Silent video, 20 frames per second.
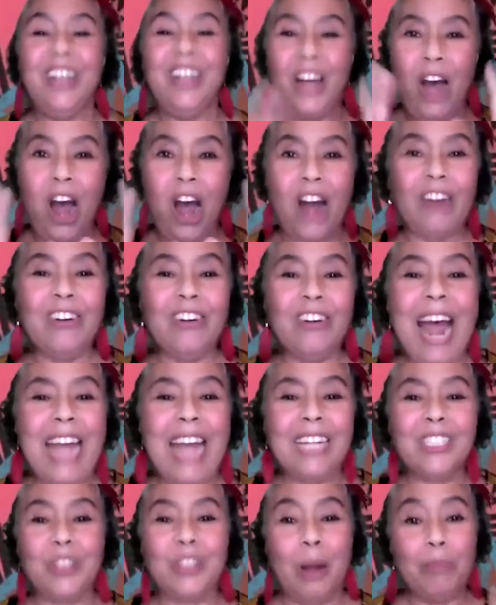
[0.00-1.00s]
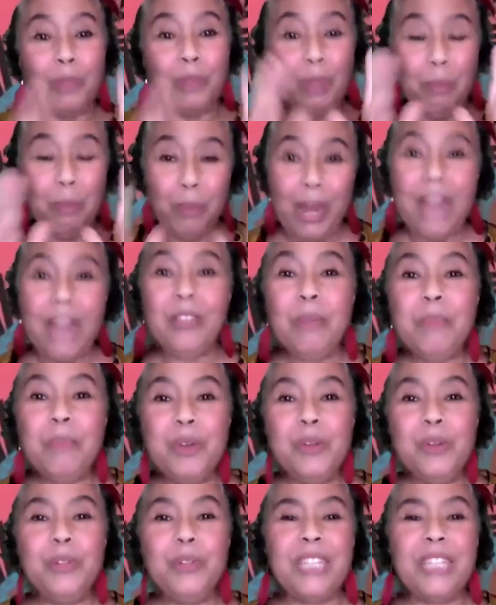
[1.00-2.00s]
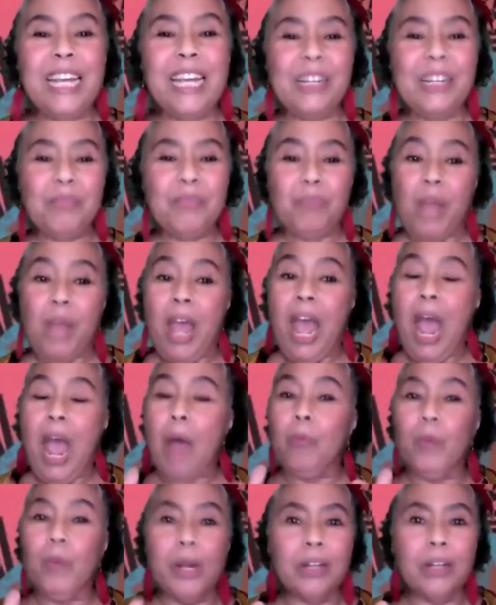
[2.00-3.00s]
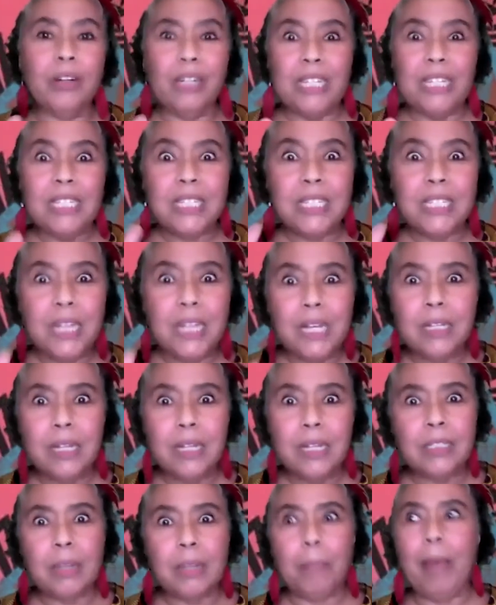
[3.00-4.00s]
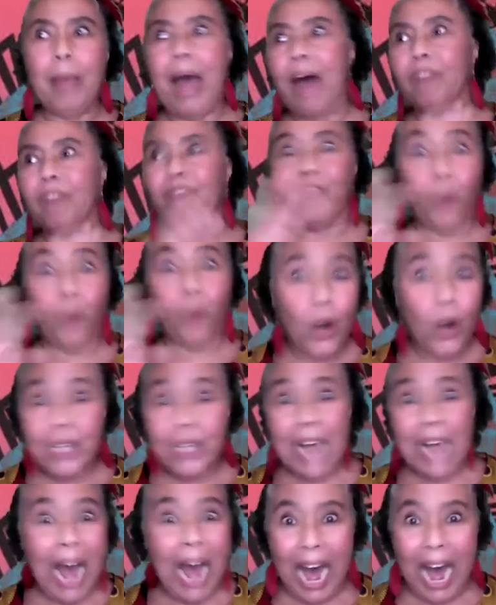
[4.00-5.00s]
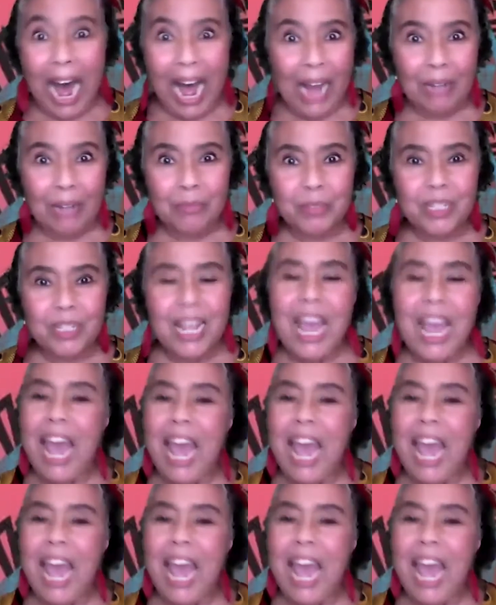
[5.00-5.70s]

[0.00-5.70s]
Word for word: All right, so I'm going to play the music and we're going to sing this about four times.